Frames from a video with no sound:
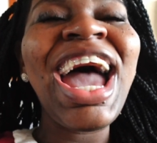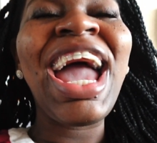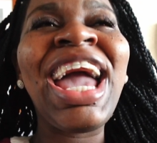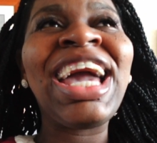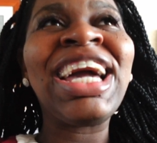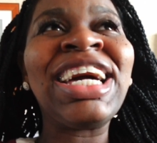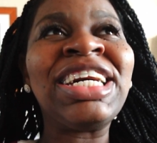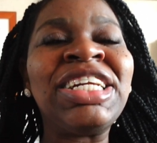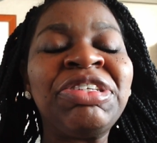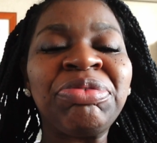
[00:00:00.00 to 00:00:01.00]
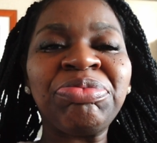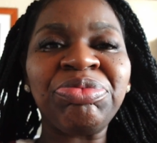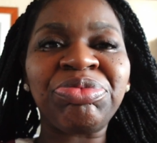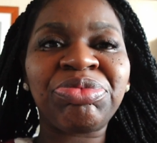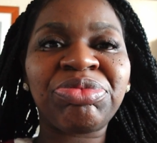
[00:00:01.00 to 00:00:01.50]
And
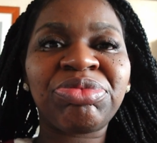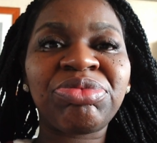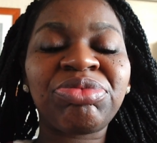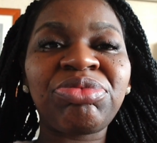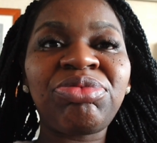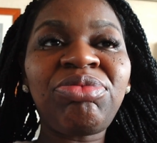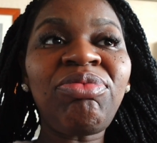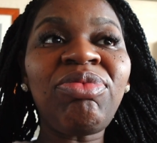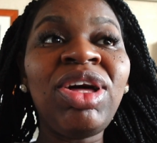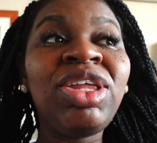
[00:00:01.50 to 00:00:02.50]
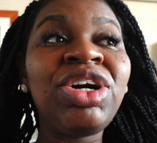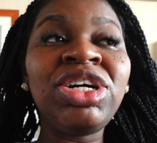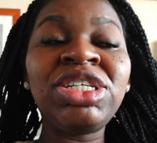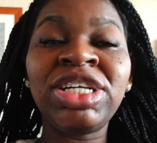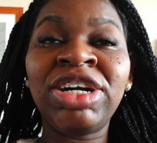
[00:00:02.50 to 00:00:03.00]
I
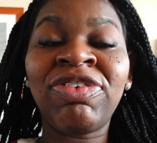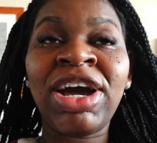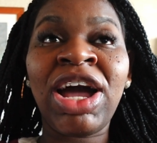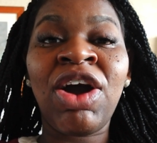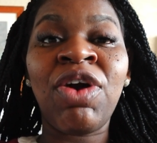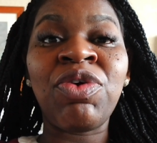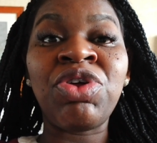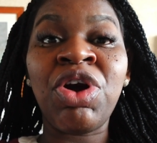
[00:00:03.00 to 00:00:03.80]
literally slid right out,